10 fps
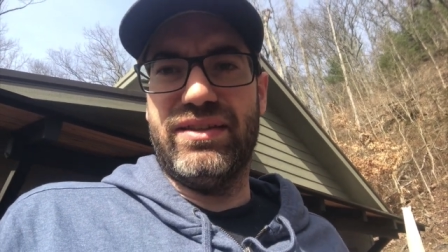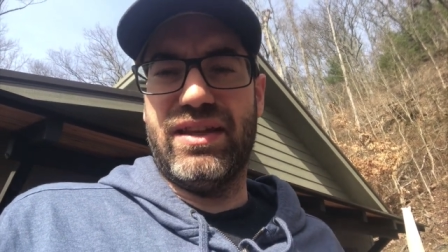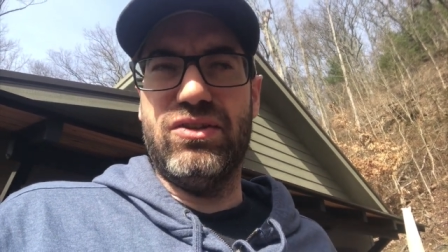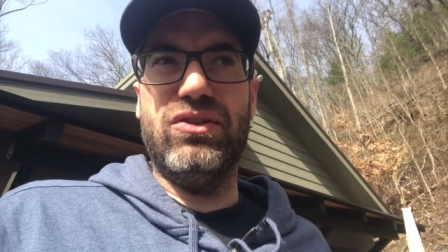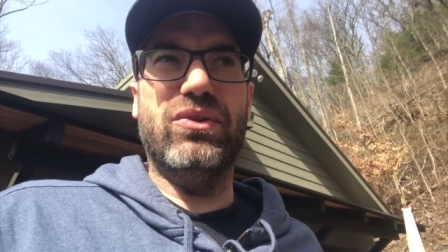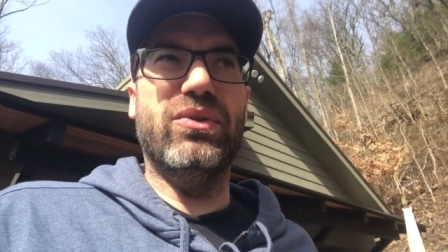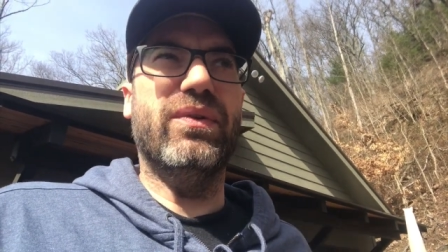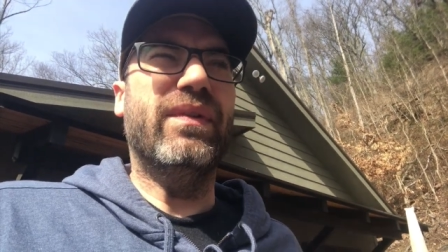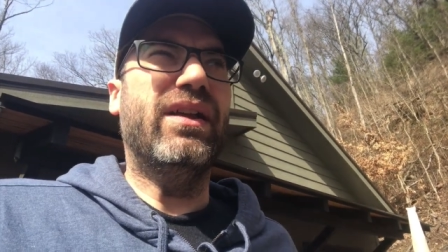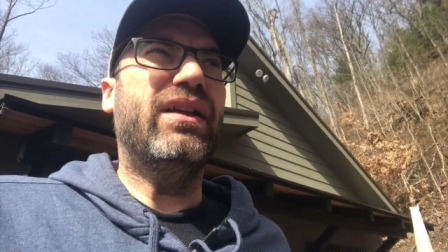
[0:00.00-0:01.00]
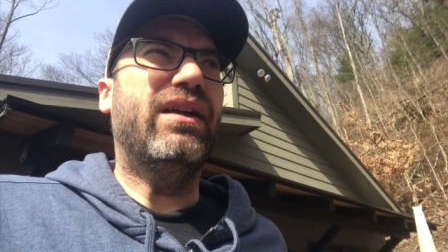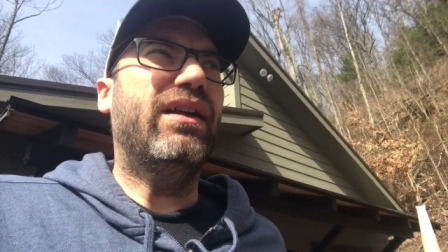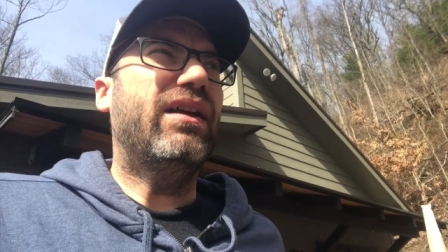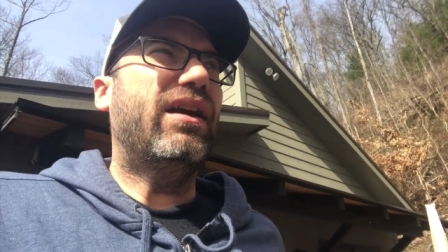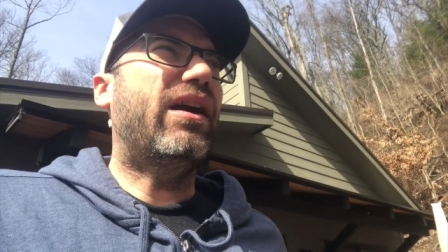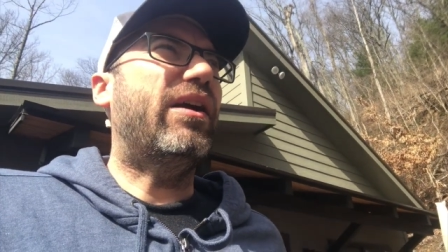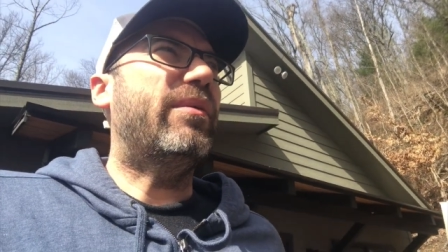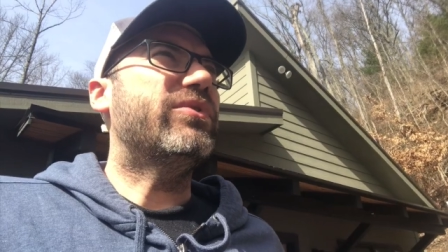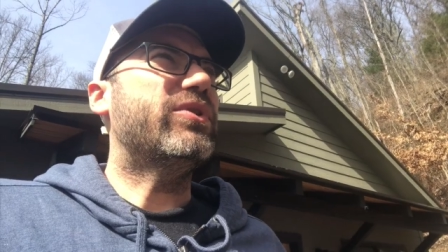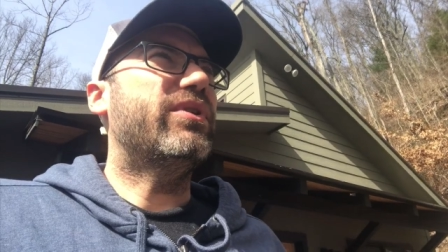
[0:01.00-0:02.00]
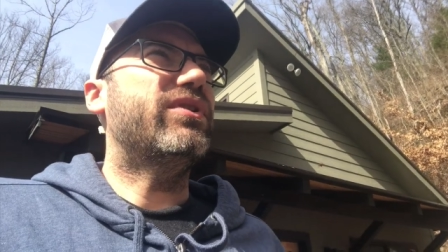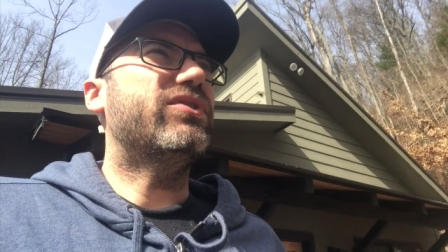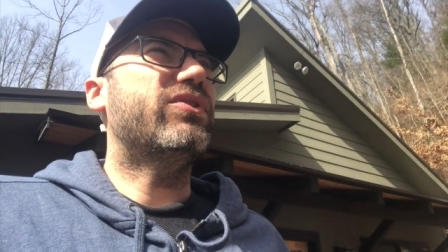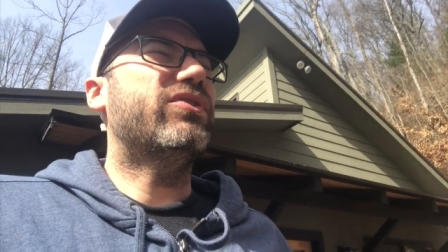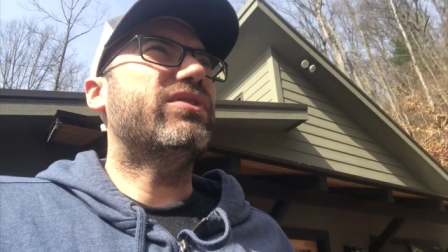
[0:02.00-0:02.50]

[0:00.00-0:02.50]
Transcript: can do. Um, so so there's,